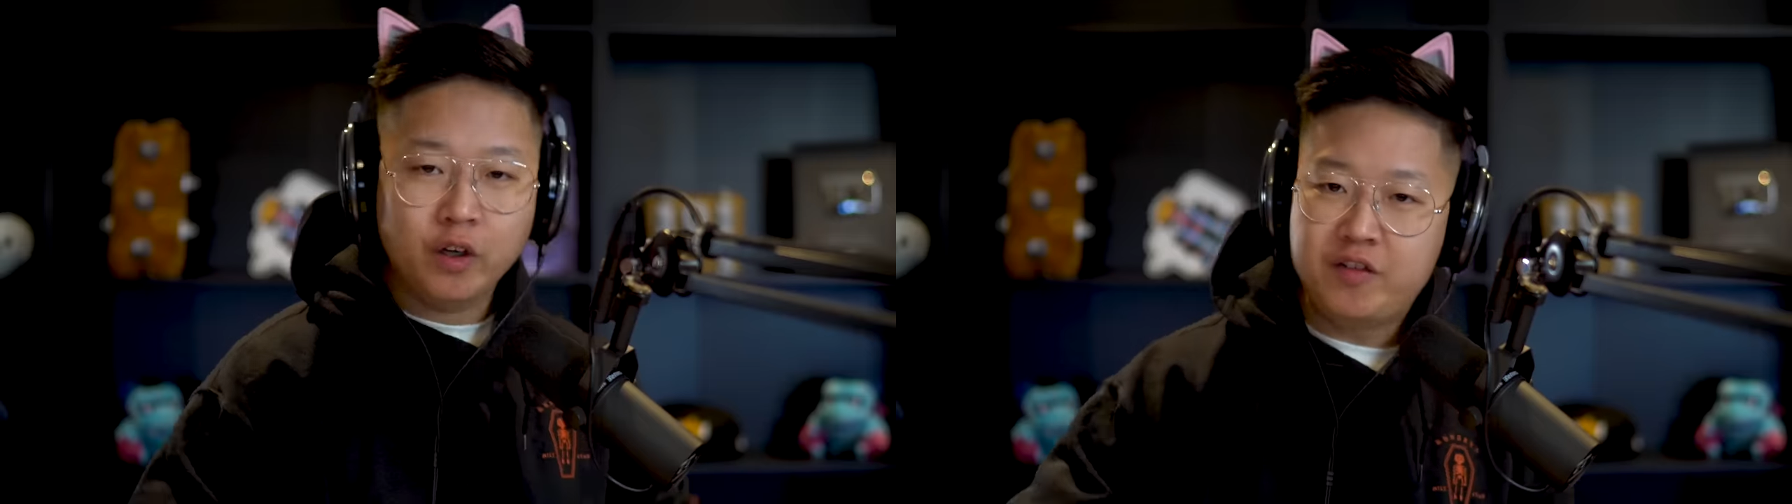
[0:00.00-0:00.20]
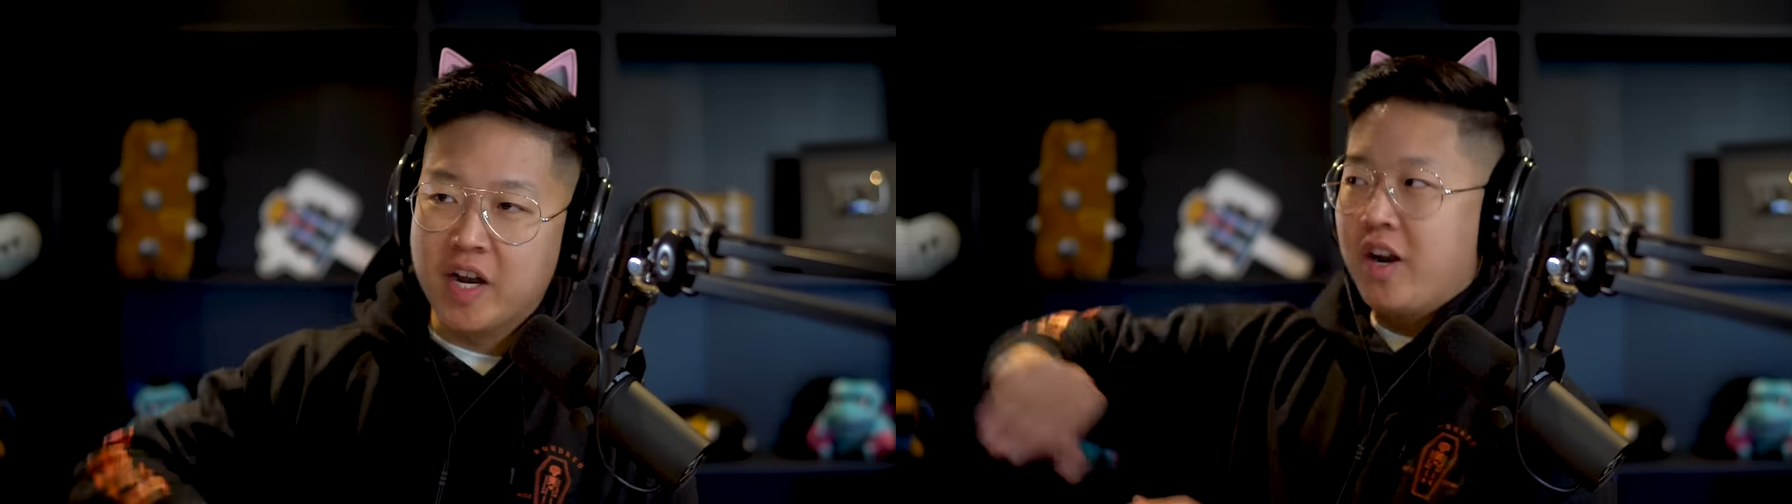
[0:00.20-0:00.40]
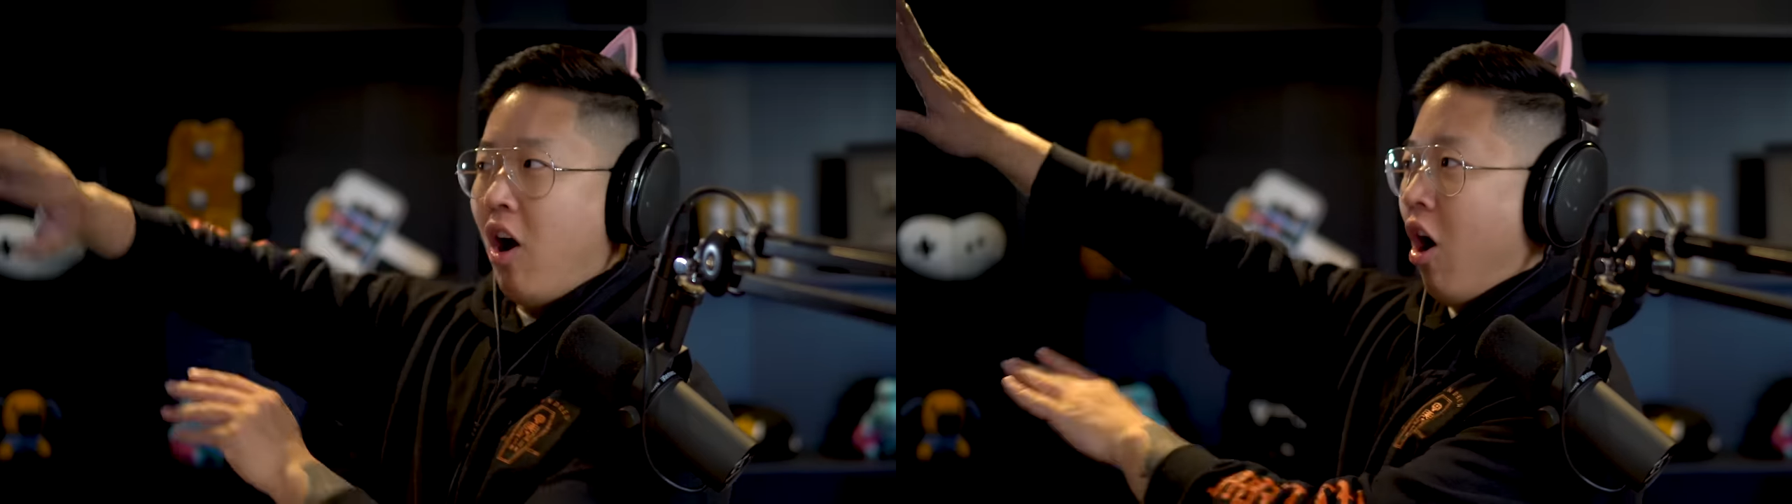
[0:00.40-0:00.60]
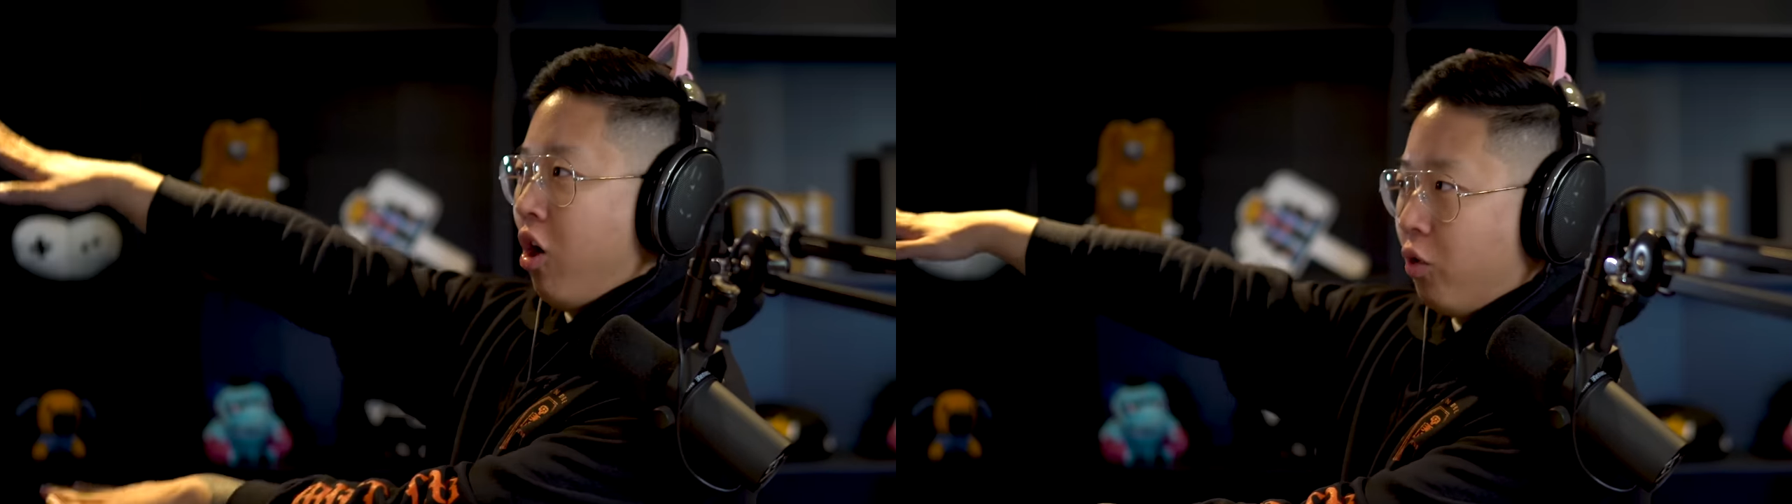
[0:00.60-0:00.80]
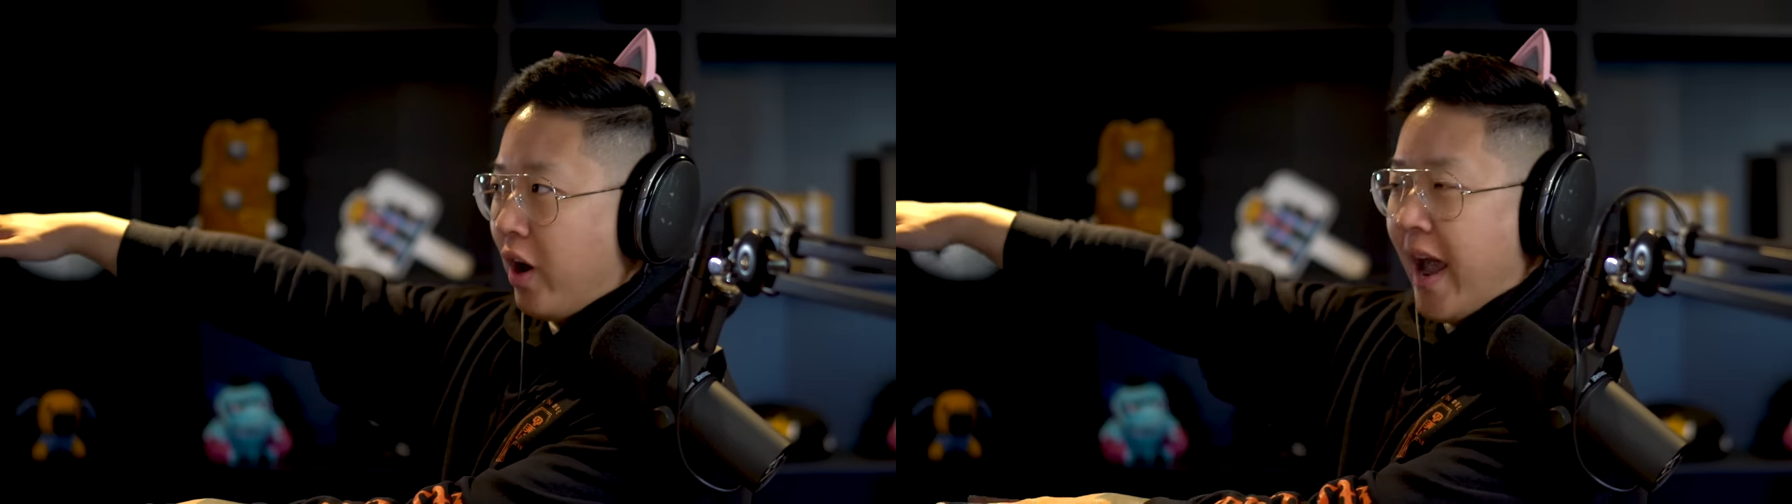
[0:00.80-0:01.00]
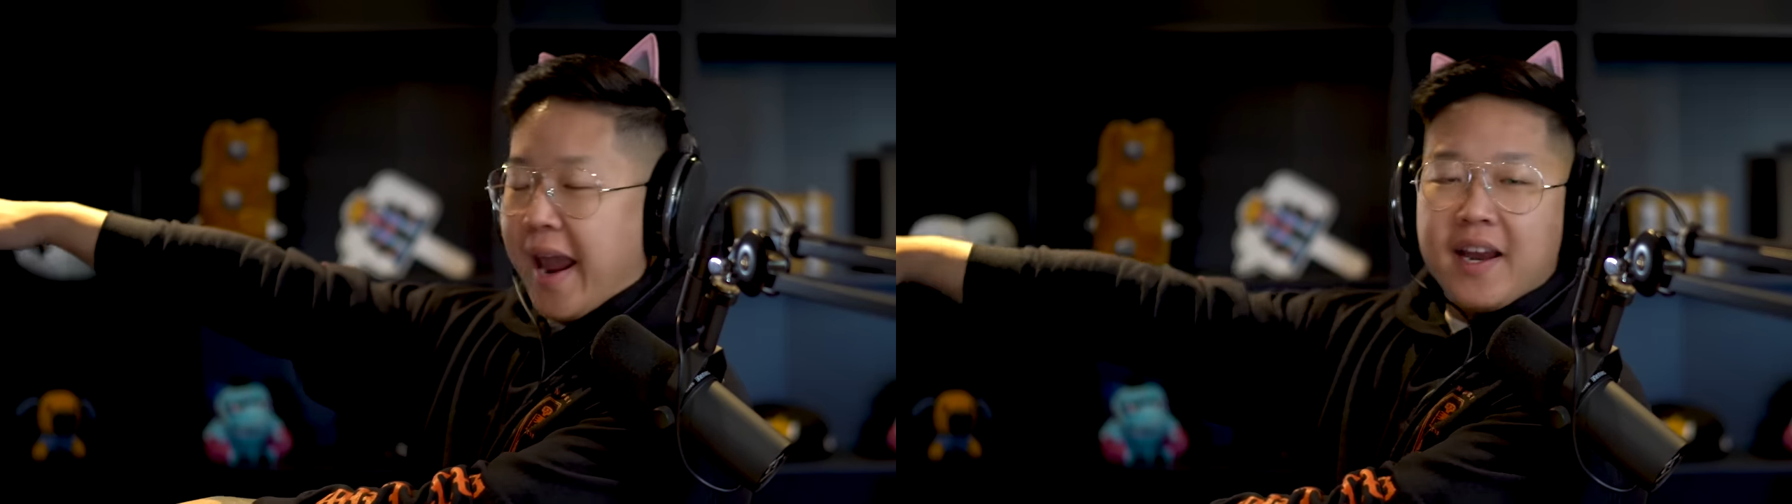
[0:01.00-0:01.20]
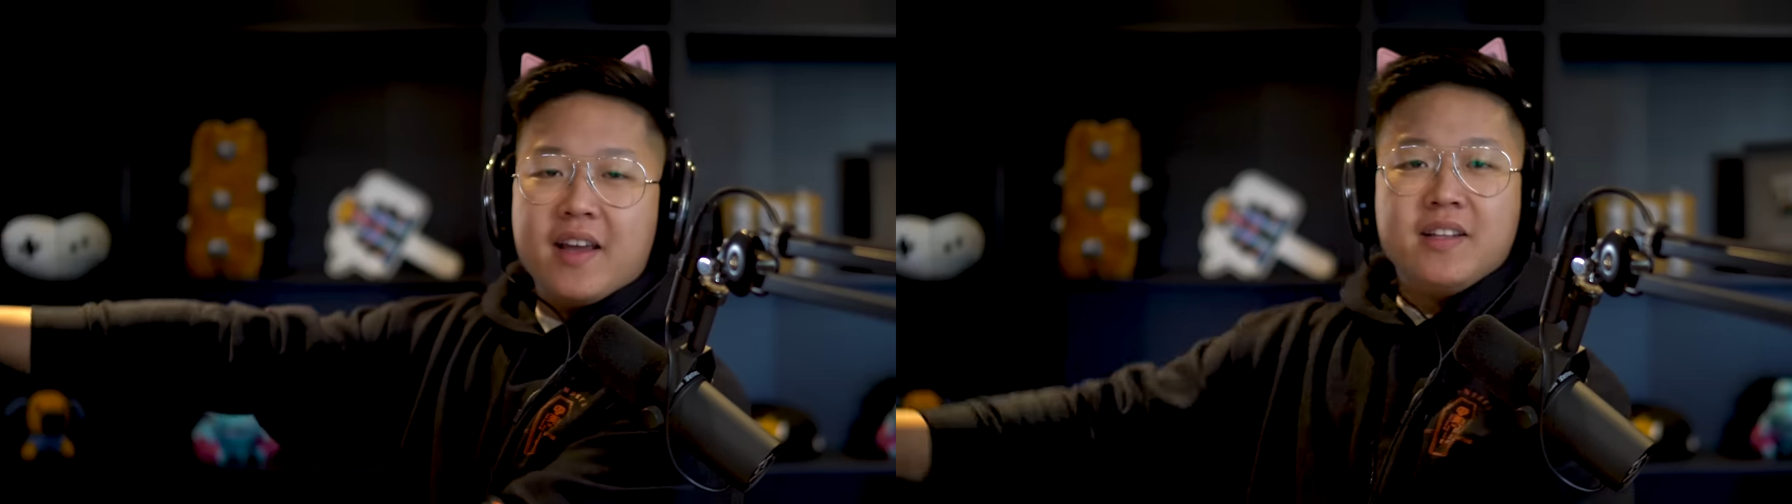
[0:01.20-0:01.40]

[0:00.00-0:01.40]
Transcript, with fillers: We've done all right.